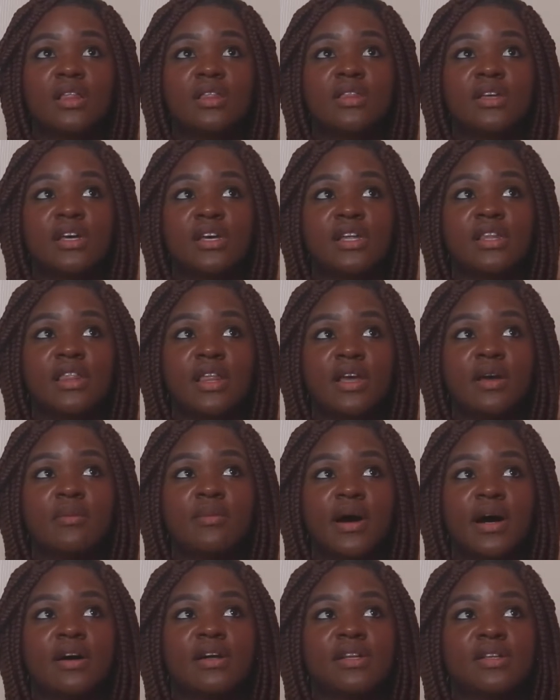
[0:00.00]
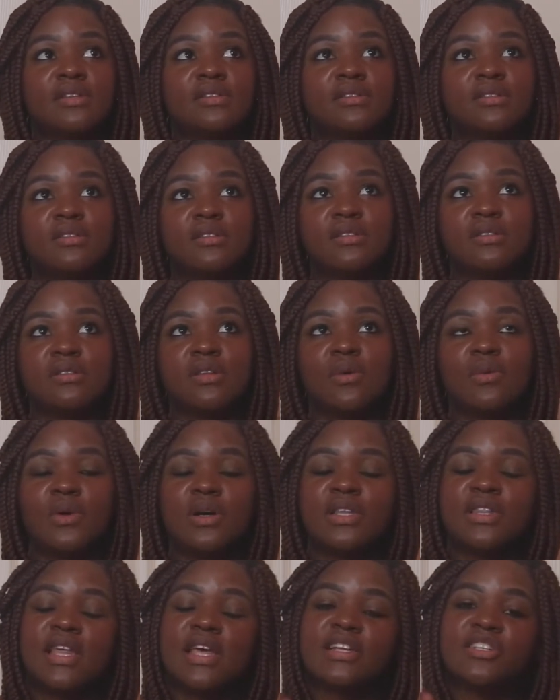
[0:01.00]
The good thing about it, the
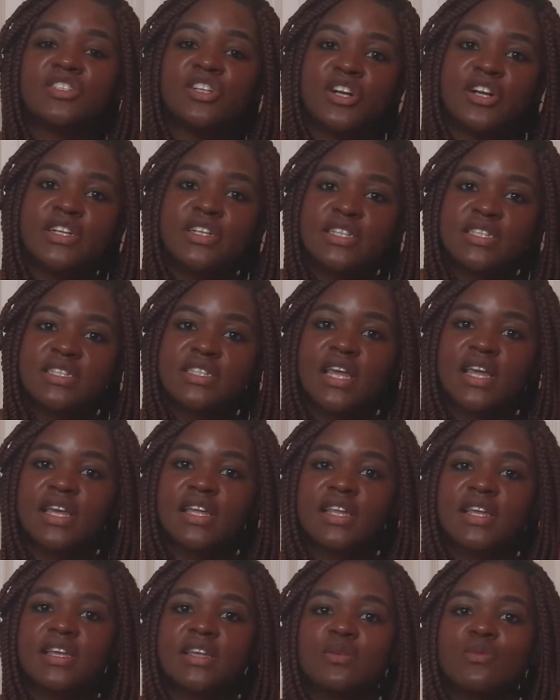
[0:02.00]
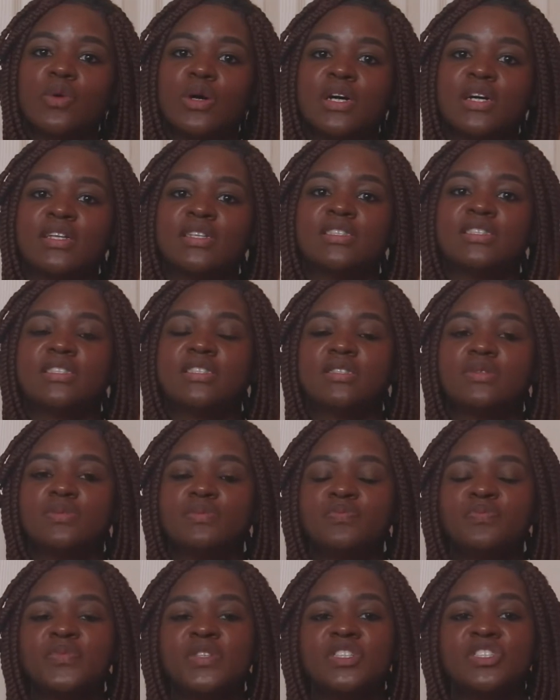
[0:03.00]
one that Journey stayed in, was
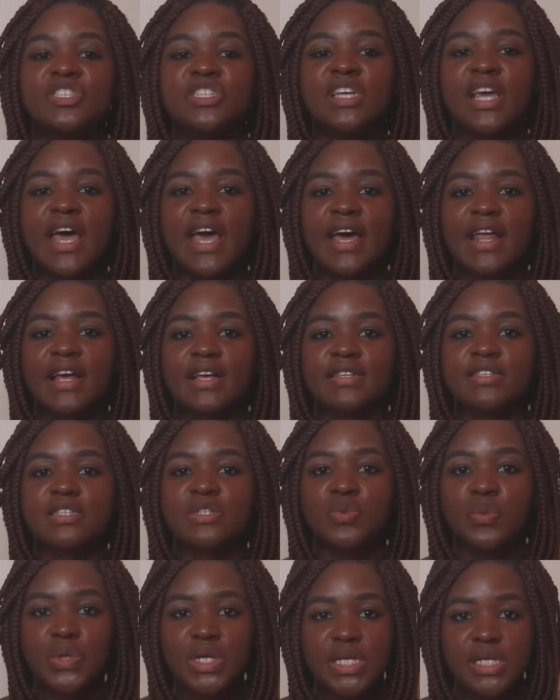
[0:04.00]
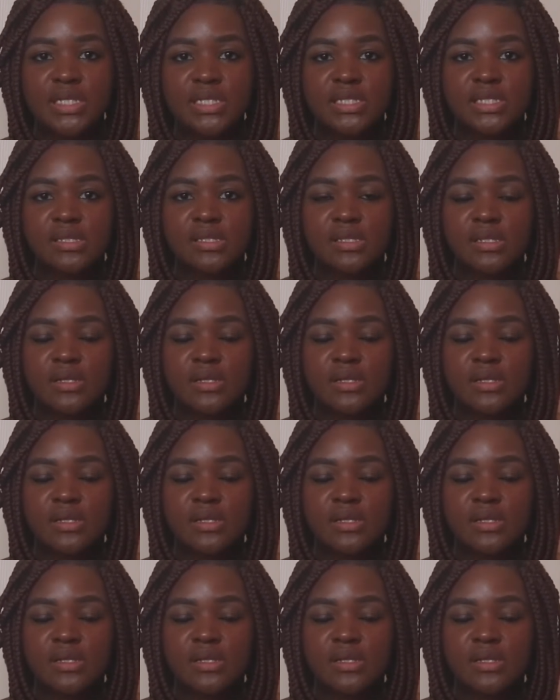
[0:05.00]
she had a suite.